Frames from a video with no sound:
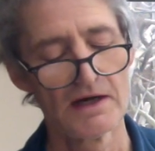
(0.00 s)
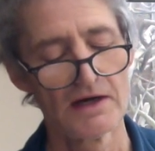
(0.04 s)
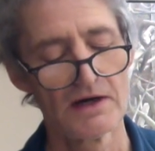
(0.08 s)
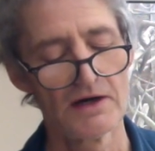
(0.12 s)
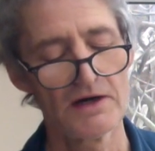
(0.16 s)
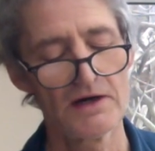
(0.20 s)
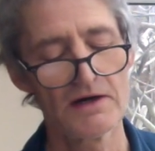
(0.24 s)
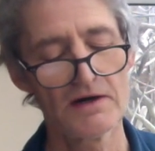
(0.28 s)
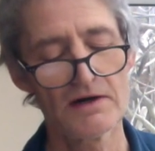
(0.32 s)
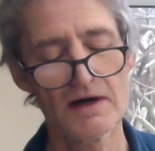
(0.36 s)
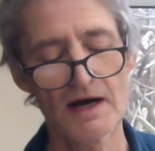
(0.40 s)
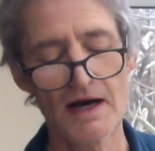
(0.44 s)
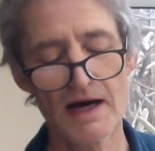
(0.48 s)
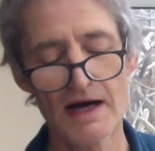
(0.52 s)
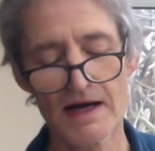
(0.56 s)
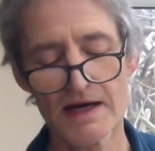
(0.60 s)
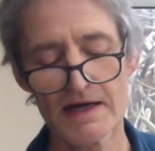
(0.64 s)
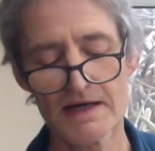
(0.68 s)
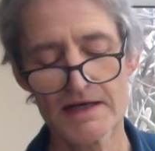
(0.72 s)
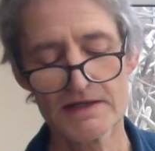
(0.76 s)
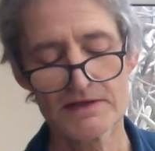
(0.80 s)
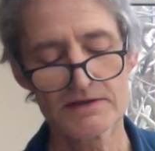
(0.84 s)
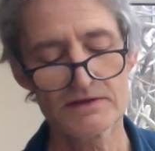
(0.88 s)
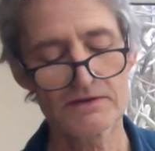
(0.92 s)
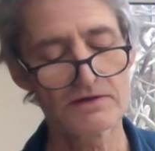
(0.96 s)
Her
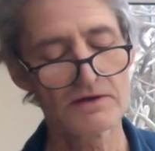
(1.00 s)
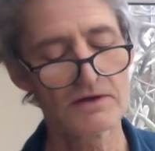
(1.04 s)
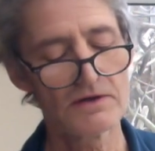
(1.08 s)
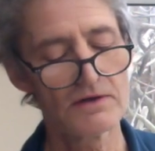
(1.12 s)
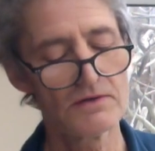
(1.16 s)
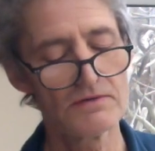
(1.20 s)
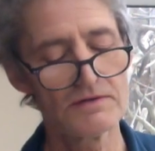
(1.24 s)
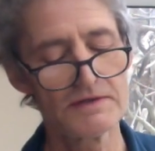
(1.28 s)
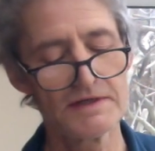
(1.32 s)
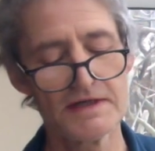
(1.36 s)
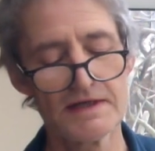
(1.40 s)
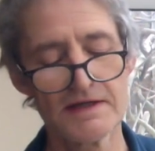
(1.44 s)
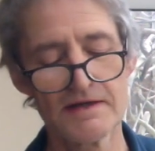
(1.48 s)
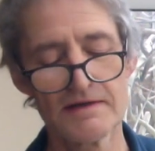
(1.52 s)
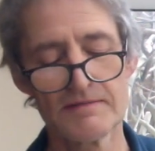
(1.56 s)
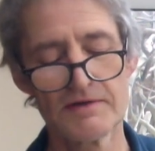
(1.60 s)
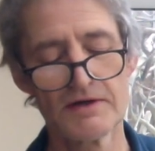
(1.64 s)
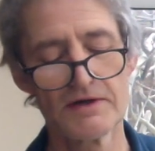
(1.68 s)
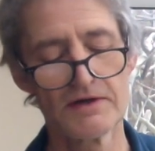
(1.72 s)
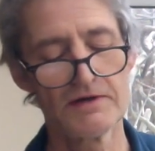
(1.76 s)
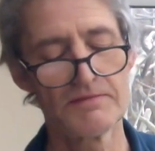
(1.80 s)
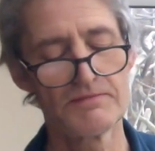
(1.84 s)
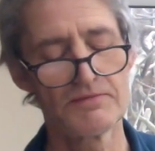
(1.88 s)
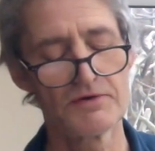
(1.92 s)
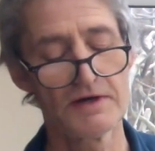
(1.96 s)
eyes grow dim,
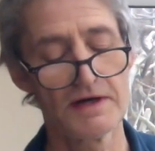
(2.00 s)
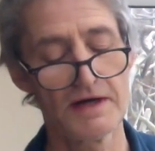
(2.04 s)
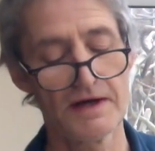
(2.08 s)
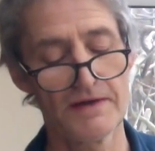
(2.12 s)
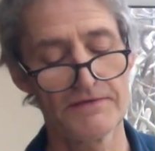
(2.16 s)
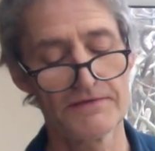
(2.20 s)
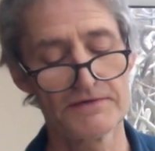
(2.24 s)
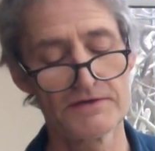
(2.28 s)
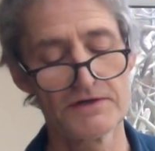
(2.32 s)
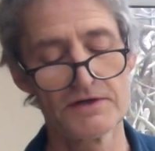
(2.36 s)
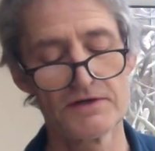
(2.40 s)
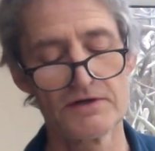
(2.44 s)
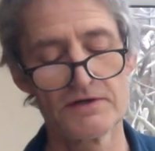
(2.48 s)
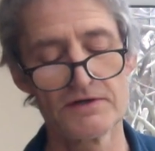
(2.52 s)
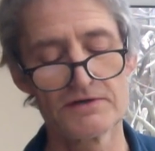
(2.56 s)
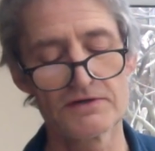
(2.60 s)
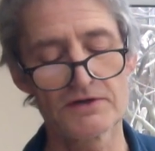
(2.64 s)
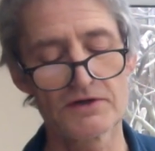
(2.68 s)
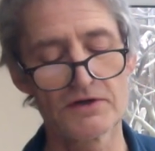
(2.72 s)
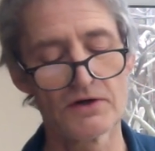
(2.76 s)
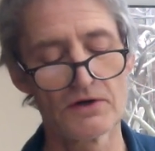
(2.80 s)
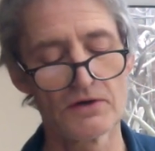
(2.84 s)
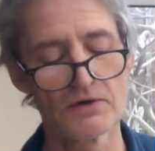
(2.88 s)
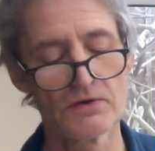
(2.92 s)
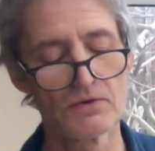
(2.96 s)
her breath turns
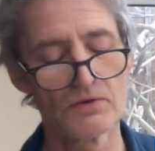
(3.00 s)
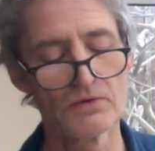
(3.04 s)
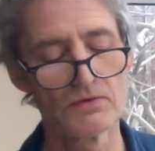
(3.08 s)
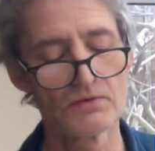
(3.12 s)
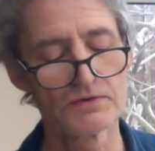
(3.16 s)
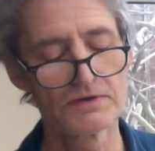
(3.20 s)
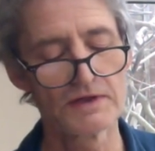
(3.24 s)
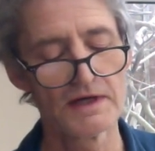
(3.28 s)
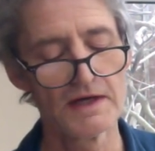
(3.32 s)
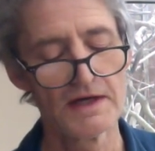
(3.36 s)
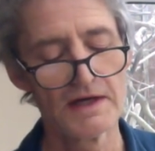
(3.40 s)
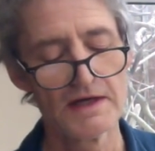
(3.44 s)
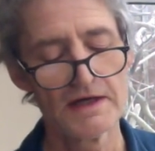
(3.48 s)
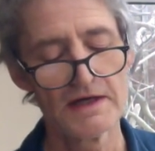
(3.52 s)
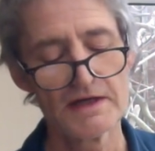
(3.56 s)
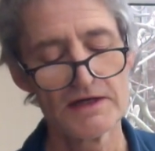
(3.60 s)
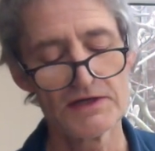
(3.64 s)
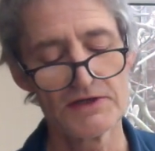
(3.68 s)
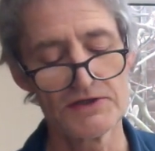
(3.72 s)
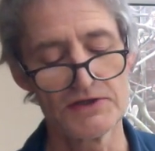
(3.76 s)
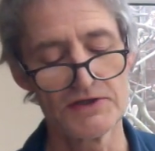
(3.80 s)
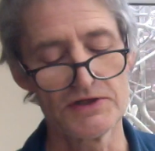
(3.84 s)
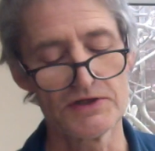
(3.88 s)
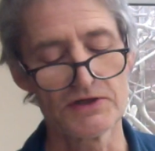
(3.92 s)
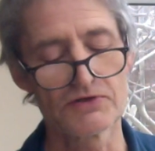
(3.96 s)
cold,
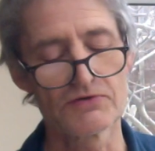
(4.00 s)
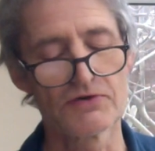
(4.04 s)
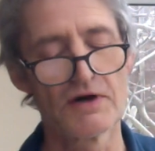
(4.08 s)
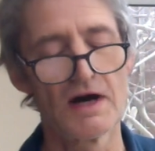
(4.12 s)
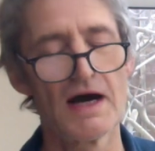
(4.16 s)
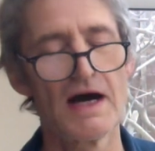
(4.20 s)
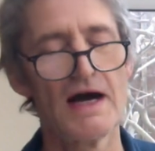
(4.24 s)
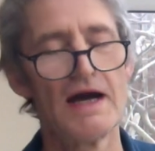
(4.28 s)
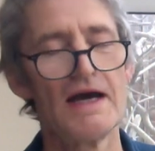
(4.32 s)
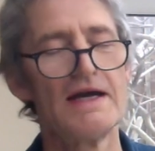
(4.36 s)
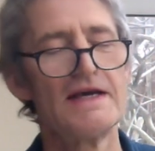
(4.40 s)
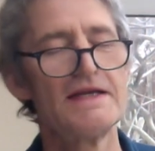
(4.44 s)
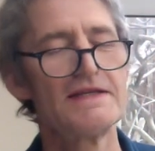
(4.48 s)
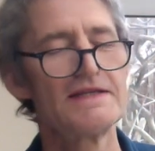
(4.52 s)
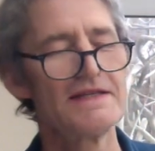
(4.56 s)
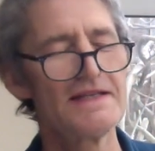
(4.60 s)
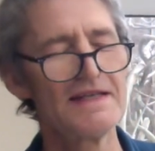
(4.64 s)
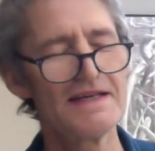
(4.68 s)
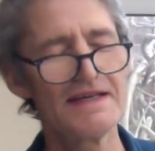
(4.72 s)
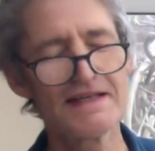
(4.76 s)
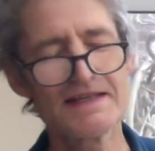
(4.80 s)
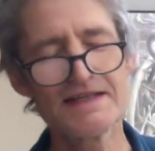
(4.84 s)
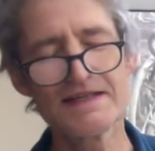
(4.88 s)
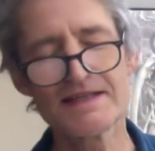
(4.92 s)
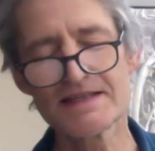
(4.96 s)
she cries,
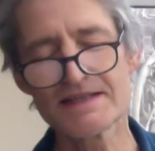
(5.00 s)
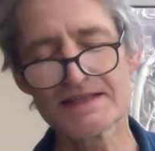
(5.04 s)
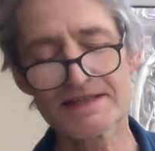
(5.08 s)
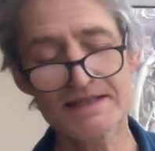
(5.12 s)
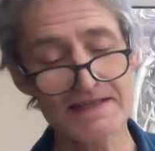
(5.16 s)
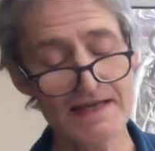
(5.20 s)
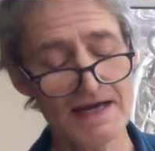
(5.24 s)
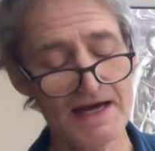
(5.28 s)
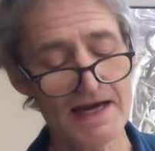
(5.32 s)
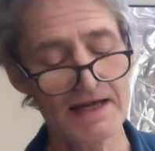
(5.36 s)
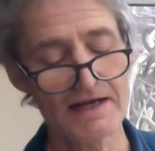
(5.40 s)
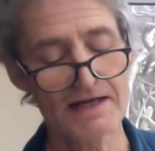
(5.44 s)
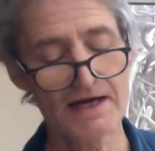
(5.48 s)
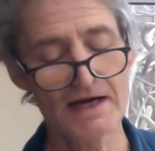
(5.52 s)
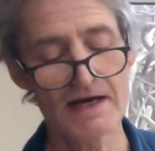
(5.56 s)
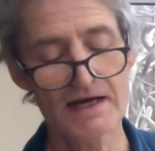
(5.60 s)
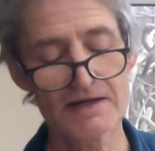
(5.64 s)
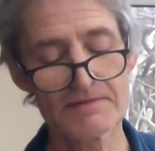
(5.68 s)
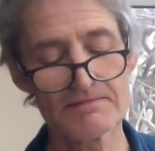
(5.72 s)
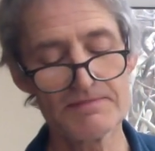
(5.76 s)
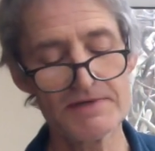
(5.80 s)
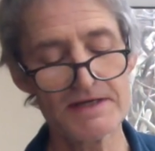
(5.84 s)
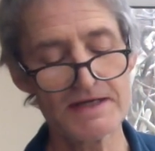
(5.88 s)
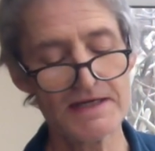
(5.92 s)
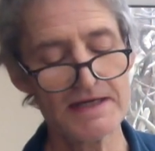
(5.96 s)
This
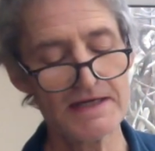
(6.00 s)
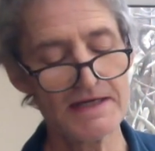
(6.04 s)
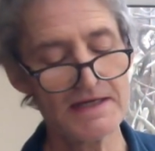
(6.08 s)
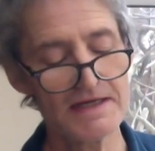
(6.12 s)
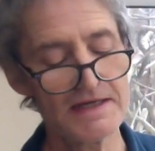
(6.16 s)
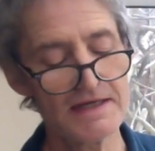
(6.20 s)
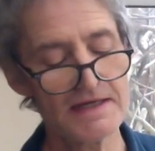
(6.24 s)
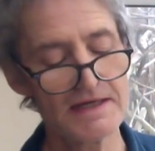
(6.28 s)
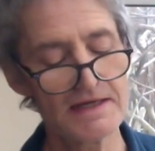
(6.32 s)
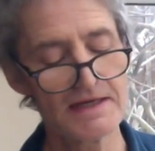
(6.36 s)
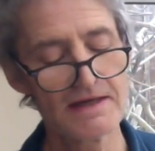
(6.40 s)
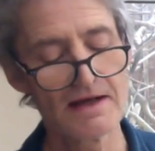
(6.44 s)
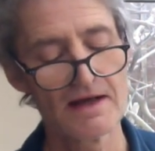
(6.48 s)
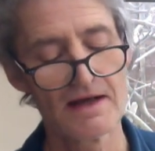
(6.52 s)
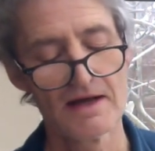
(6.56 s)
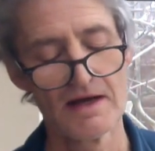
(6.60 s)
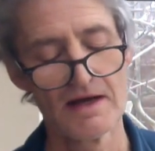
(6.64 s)
cannot be.